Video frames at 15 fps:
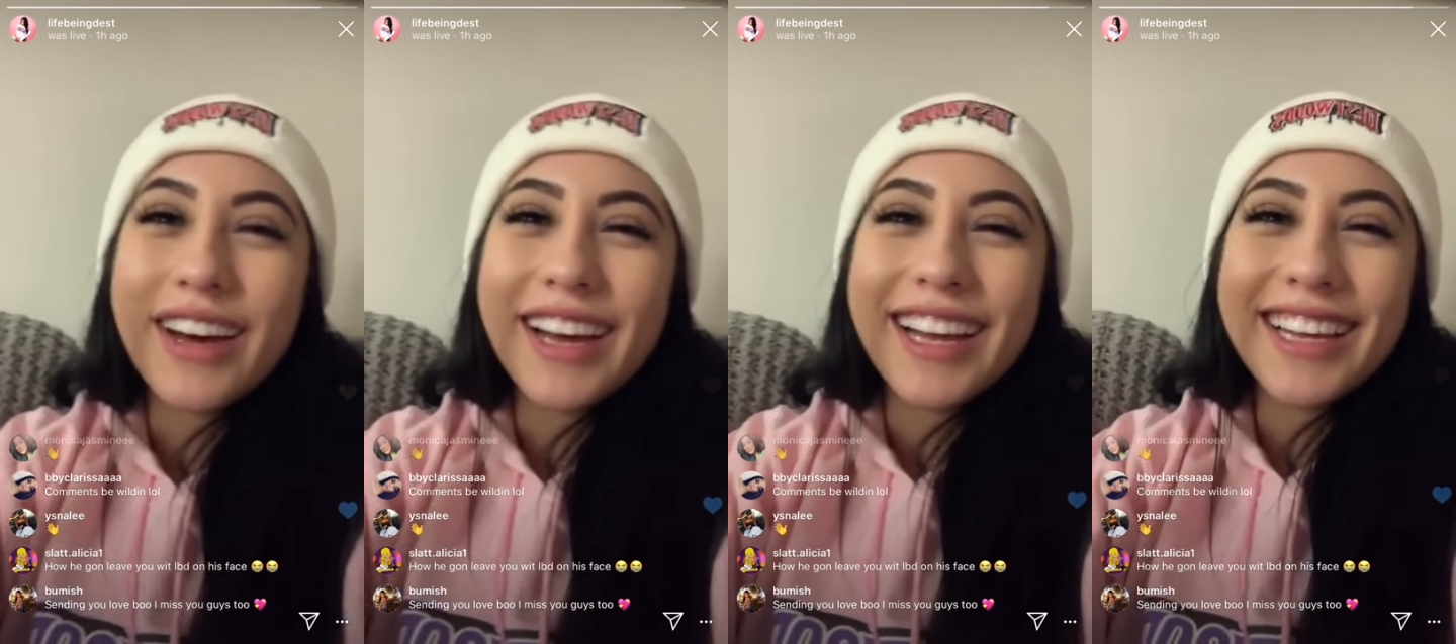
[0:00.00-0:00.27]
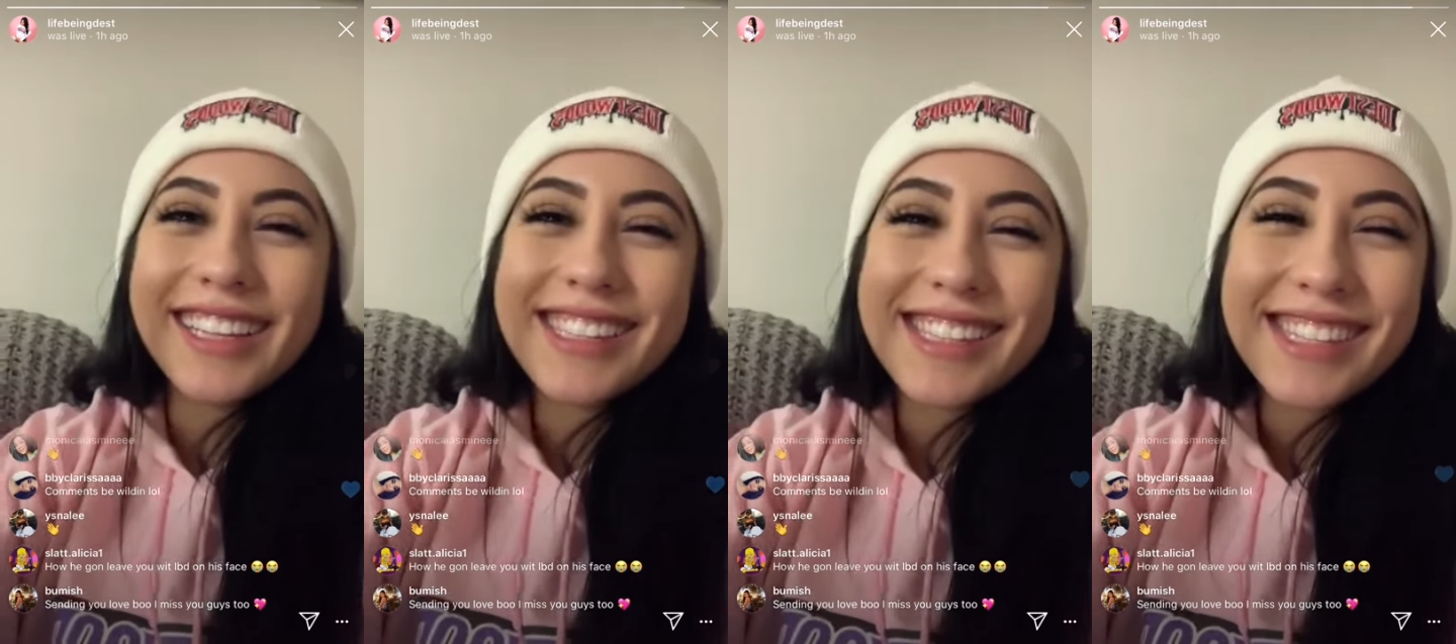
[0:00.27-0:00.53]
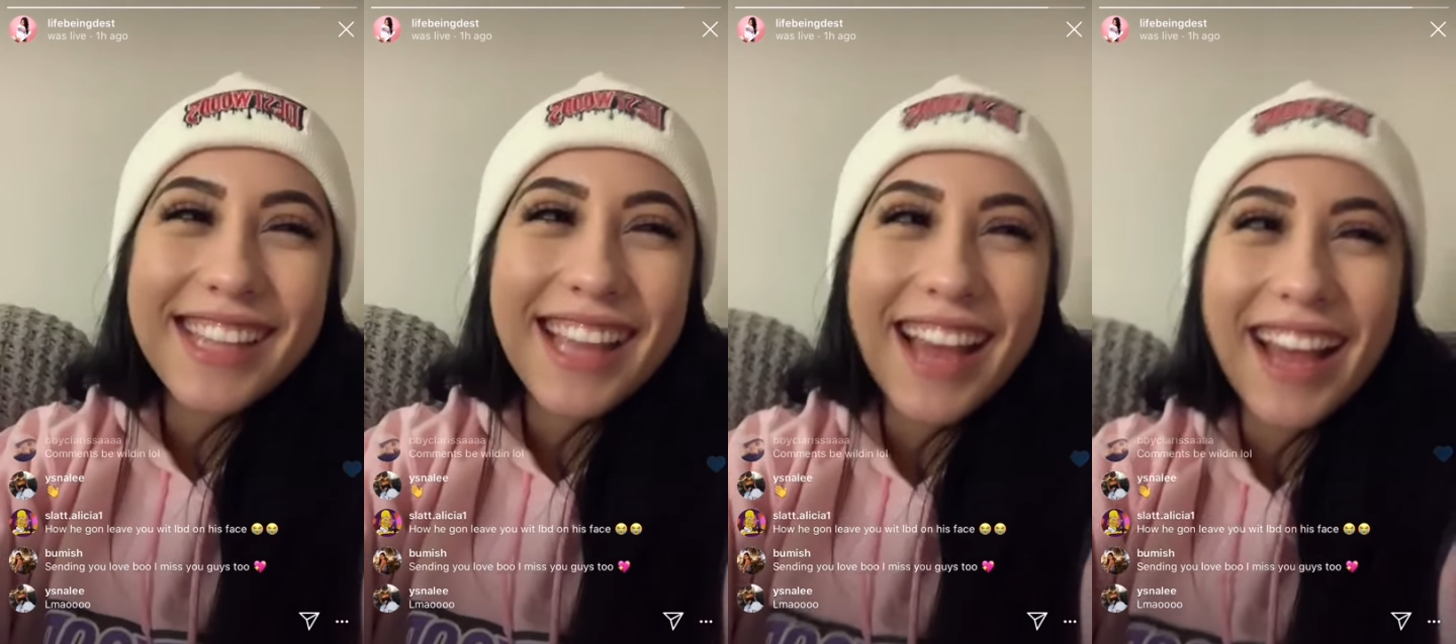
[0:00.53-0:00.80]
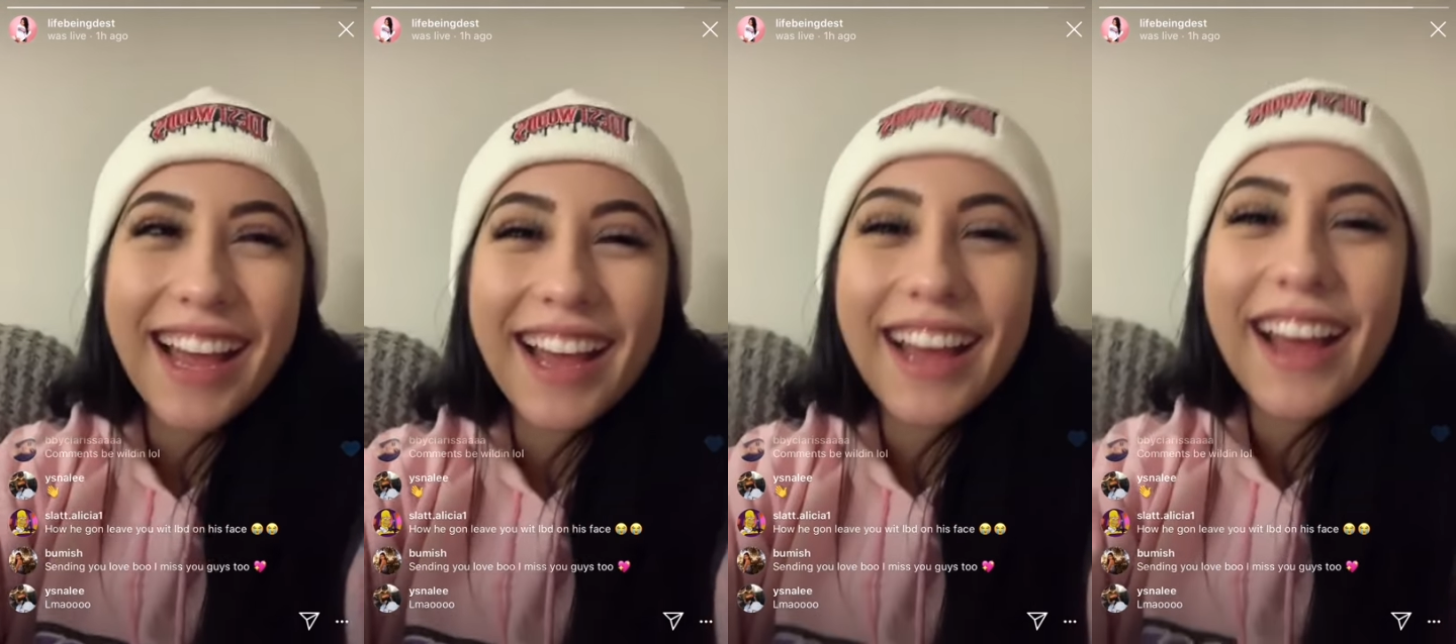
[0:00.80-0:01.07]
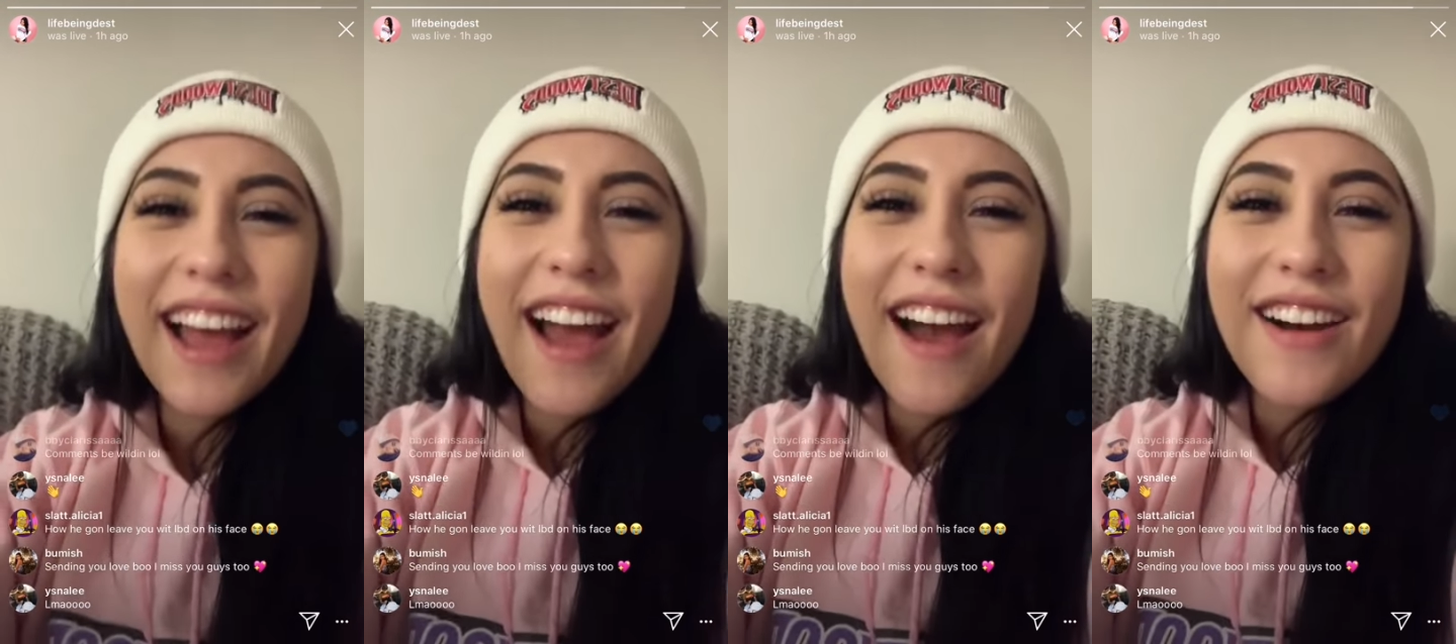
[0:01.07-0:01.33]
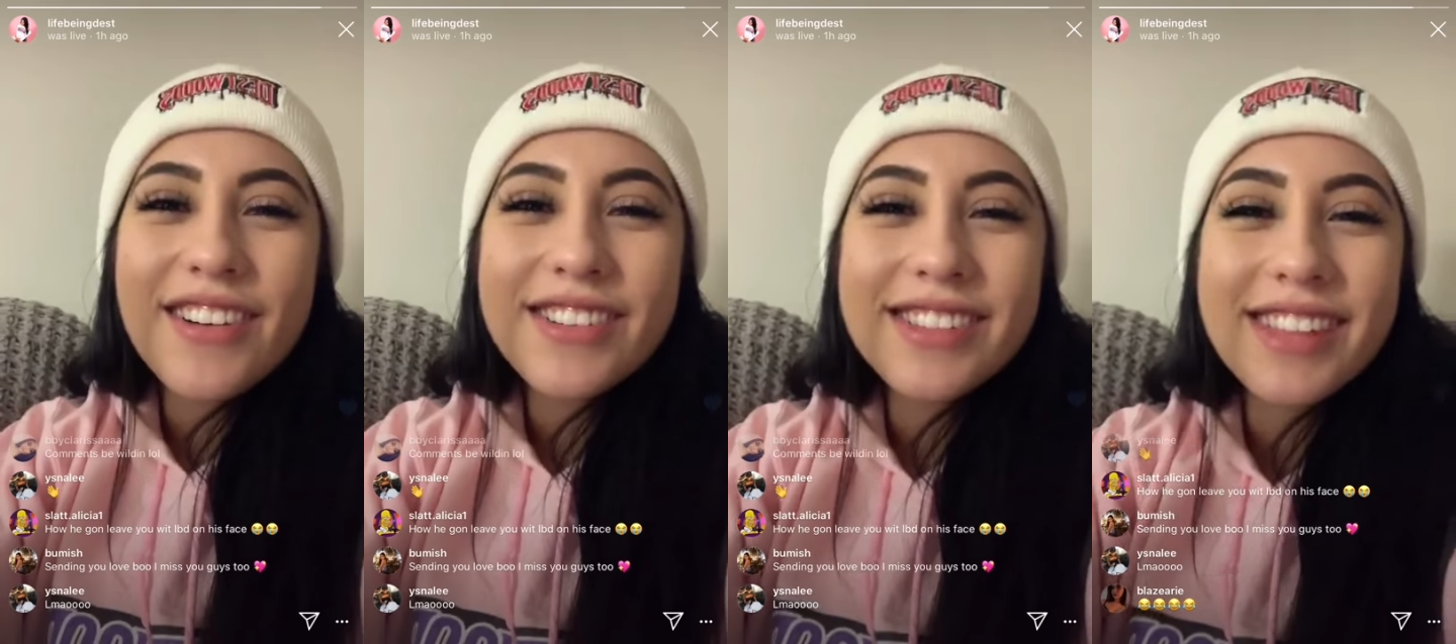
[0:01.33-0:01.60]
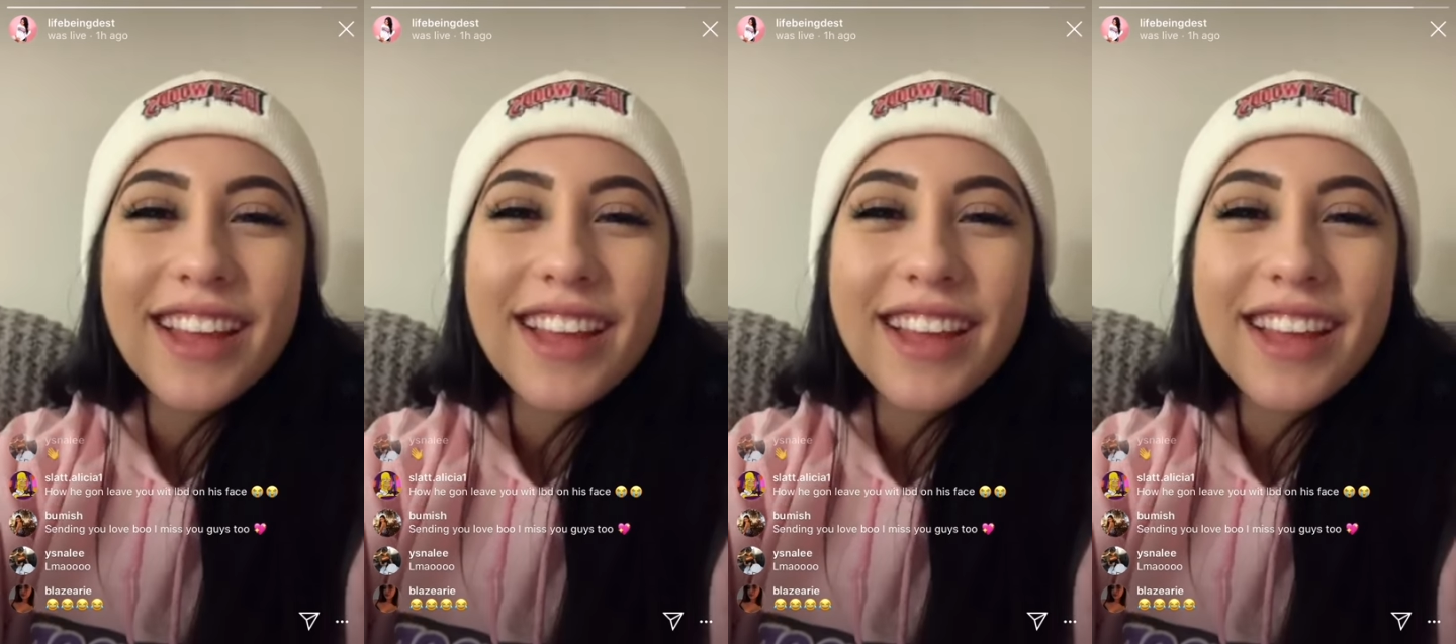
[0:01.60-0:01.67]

what? I